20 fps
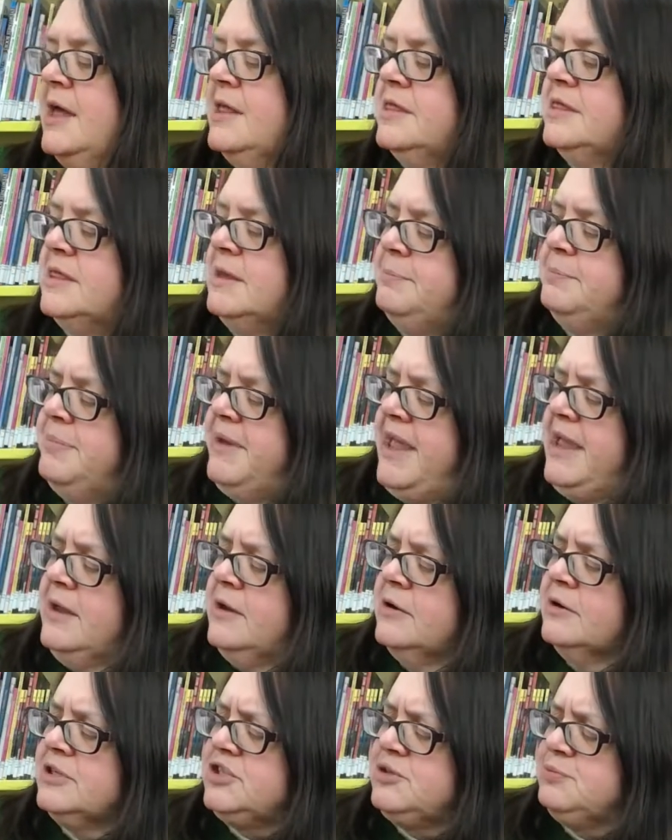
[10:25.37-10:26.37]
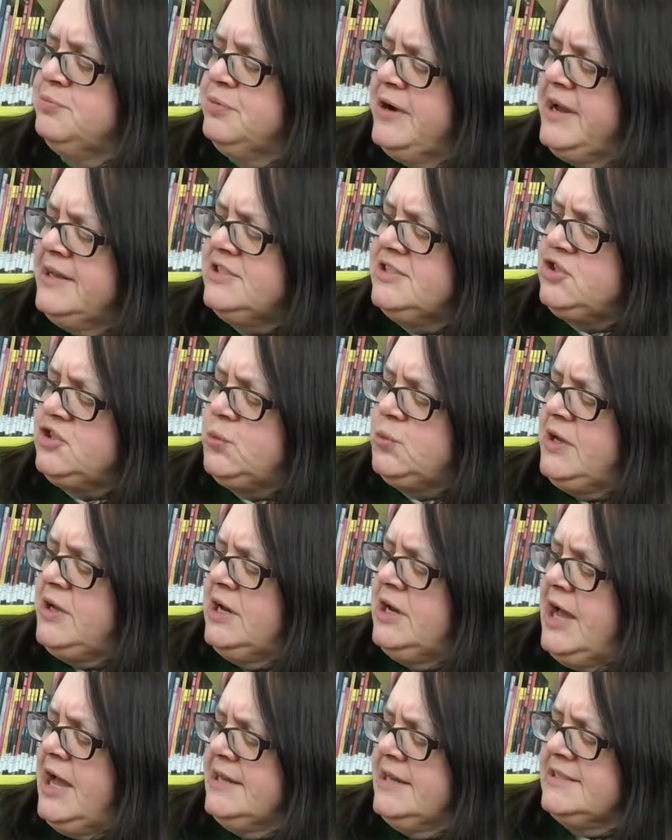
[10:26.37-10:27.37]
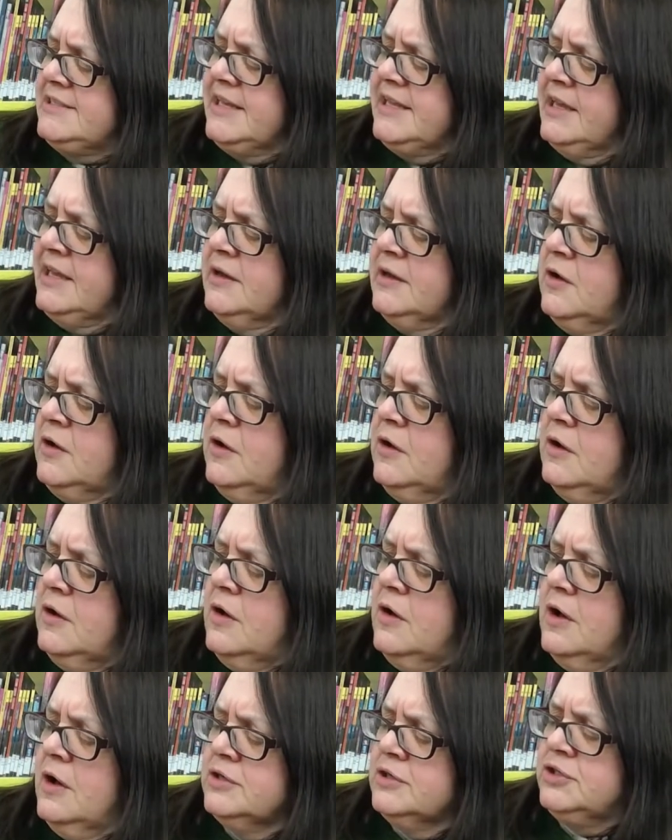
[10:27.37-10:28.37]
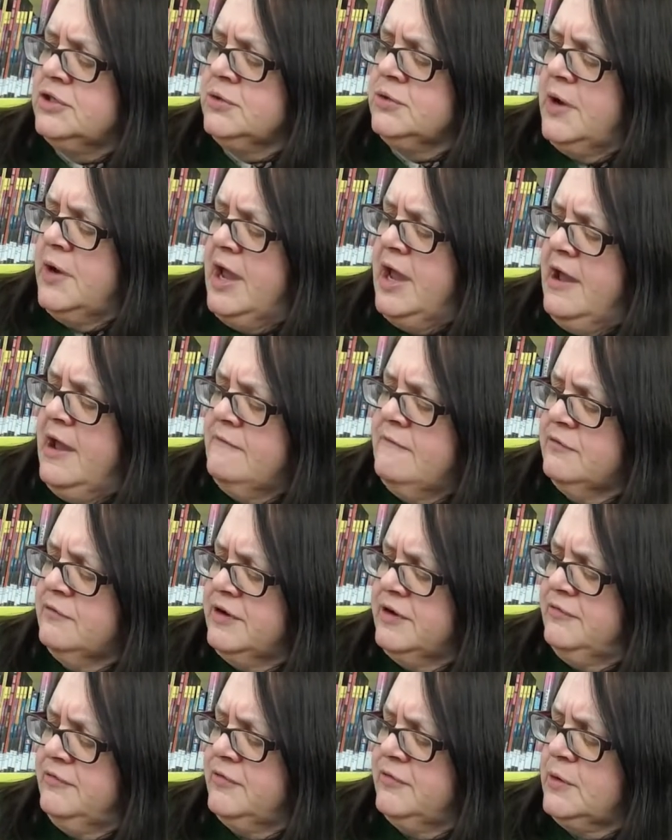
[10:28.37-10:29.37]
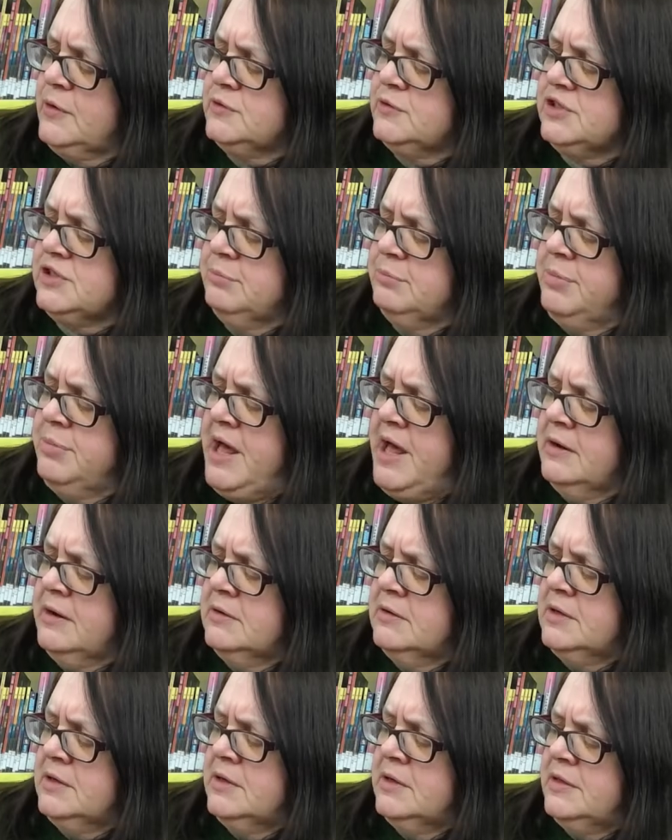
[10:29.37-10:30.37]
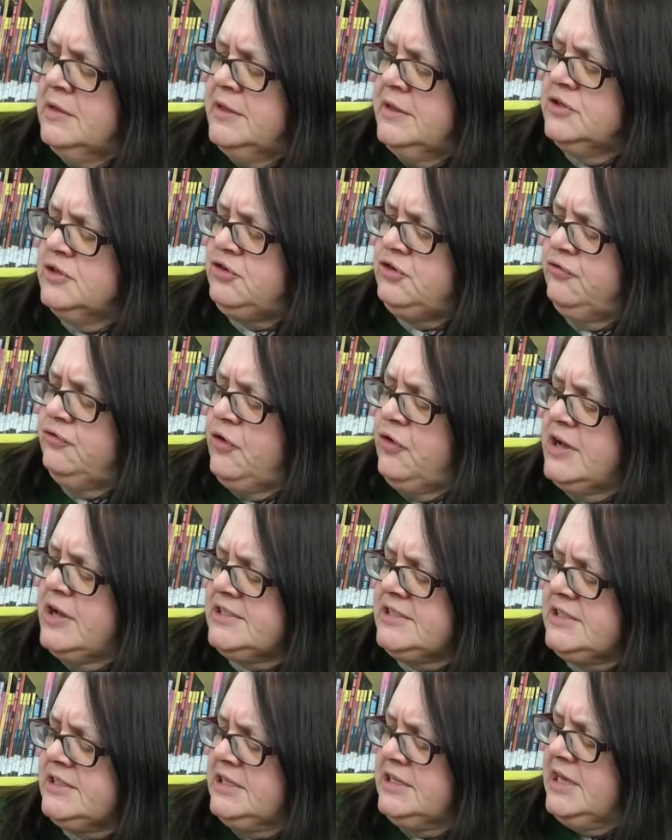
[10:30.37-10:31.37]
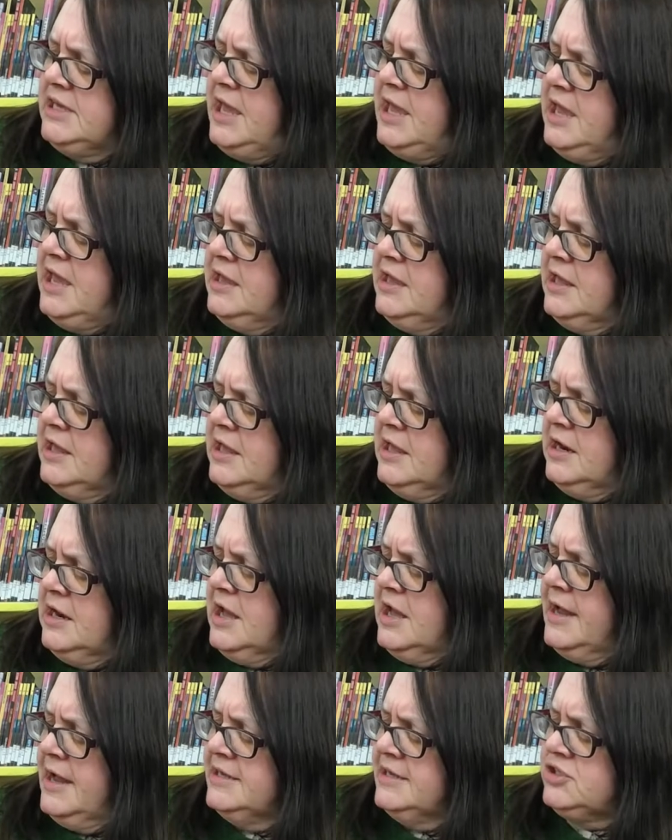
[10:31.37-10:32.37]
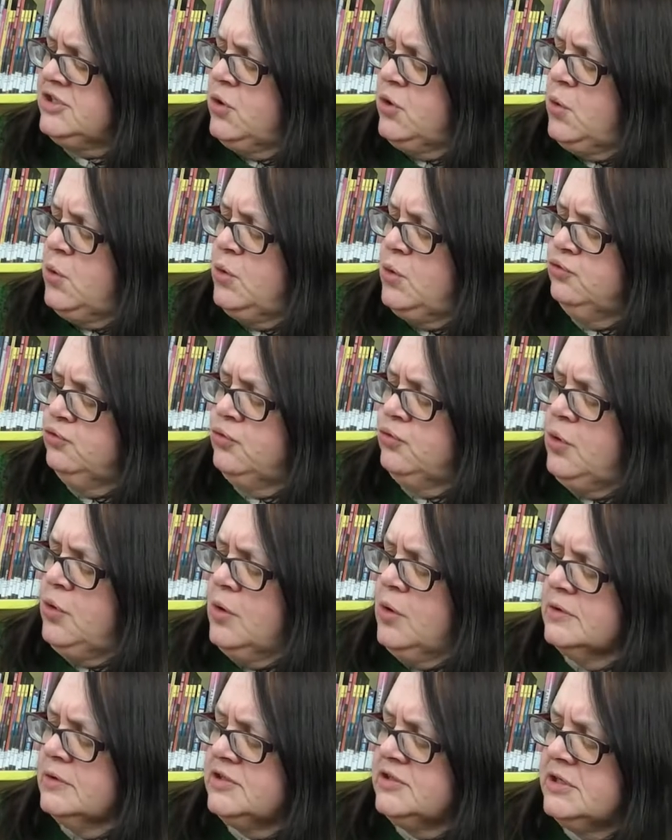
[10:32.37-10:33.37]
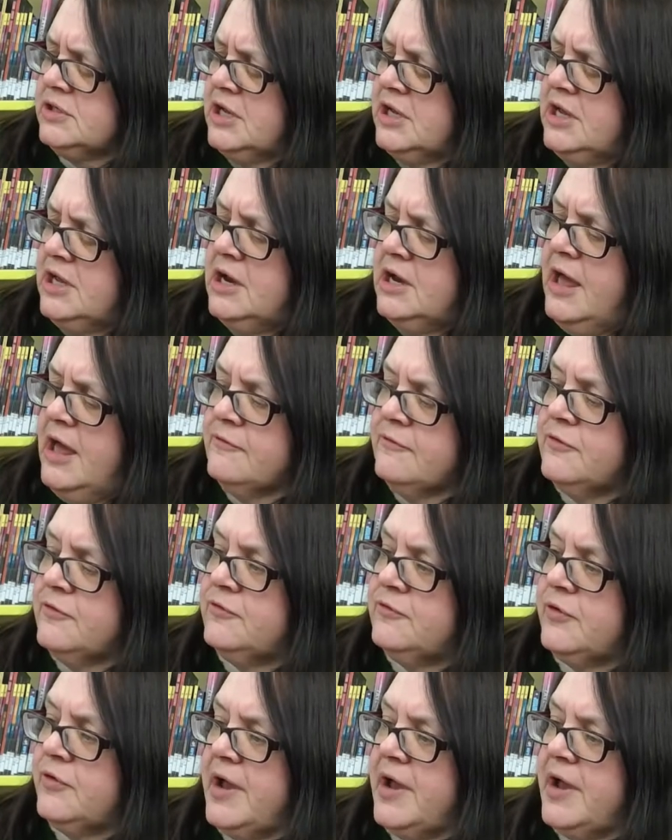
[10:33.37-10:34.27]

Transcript: The baker spreads sweet icing onto every frozen bun. There's frosted cake and ice cold rolls, enough for